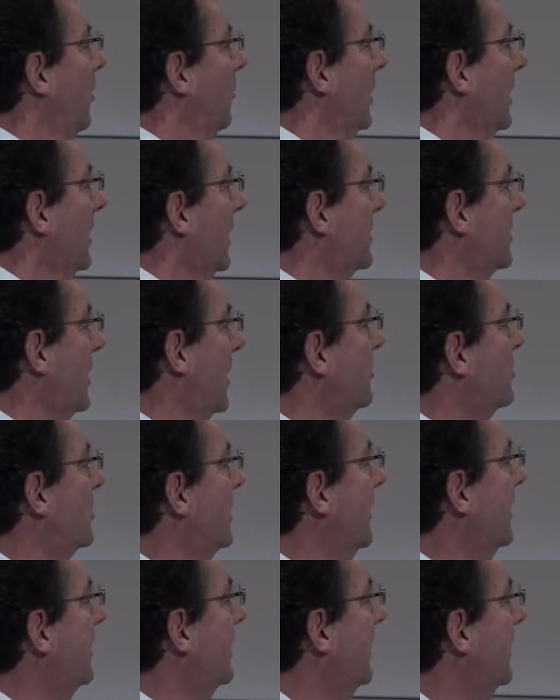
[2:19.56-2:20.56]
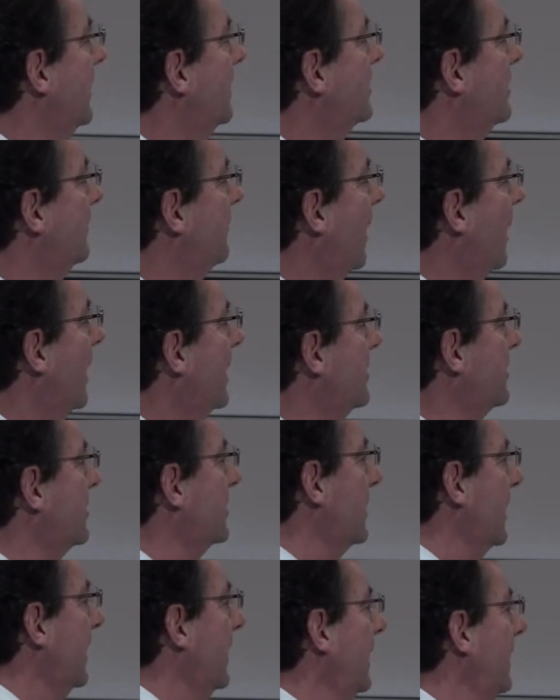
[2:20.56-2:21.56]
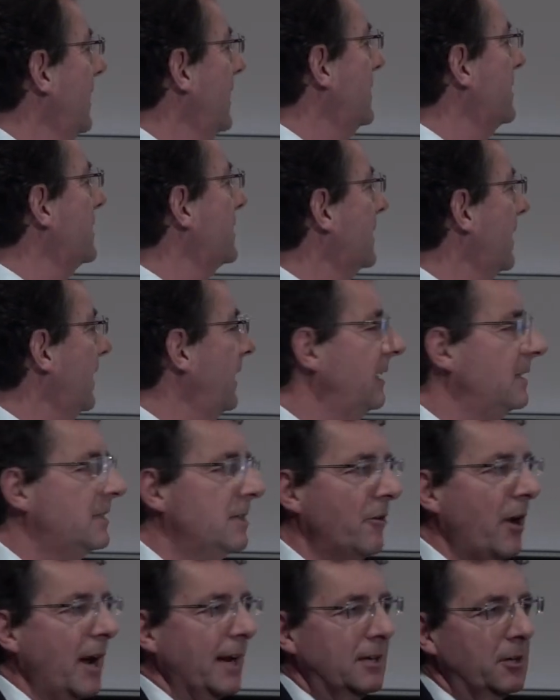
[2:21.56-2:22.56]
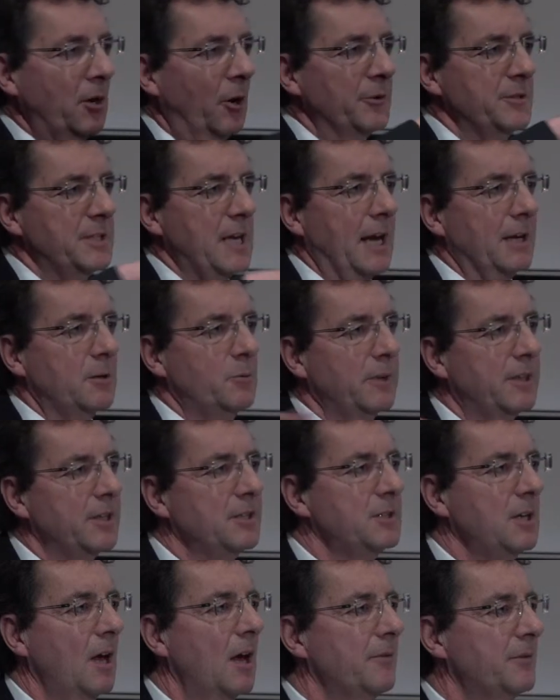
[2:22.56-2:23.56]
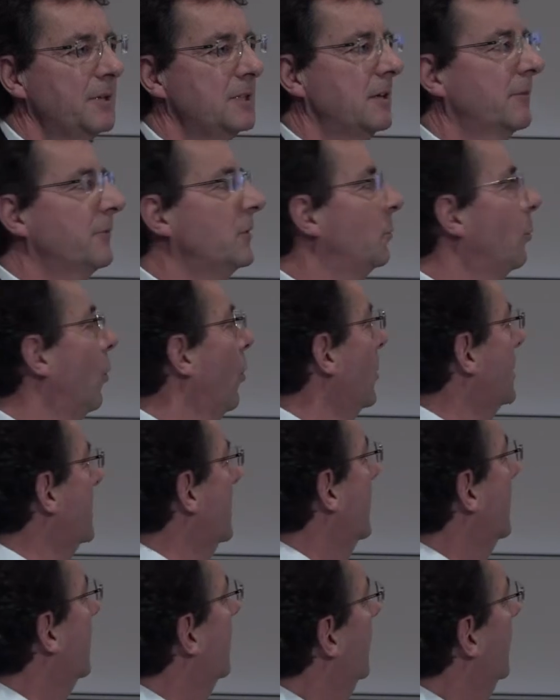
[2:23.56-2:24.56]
But essentially, the device is in direct contact with the surface of the water,